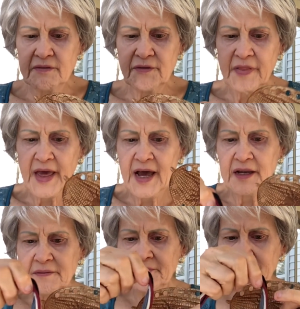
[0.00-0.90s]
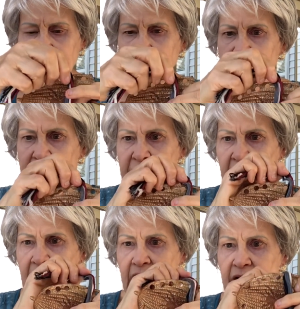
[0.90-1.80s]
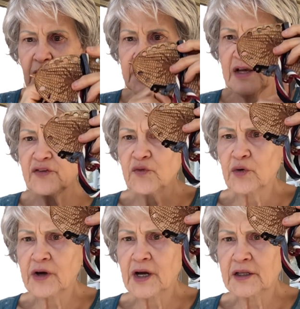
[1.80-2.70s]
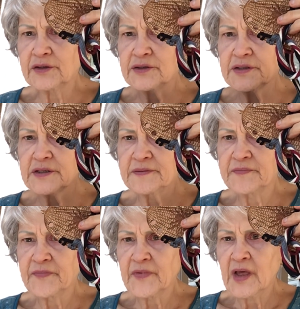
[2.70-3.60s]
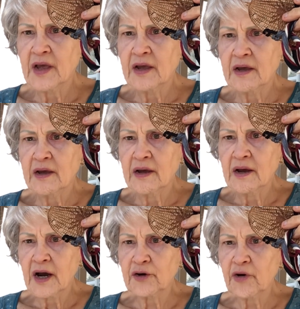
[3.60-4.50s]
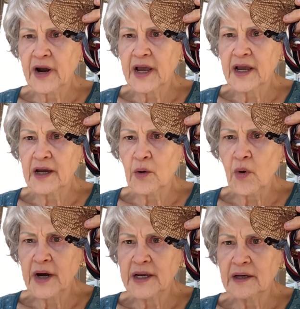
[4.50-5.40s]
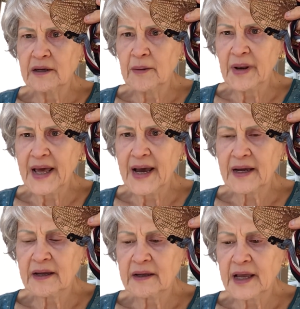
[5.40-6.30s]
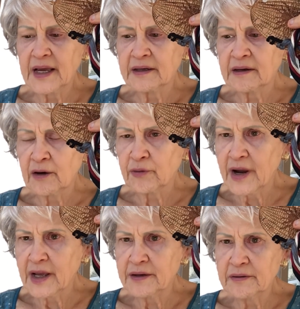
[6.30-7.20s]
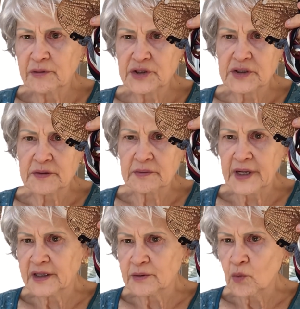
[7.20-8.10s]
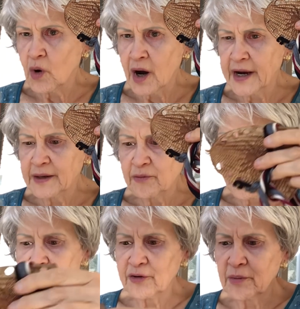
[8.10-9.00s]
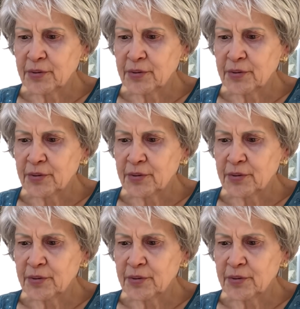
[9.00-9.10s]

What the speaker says: for that. It only has 4 colors: a gray, a white, a black, and a red, which is like a wine red or a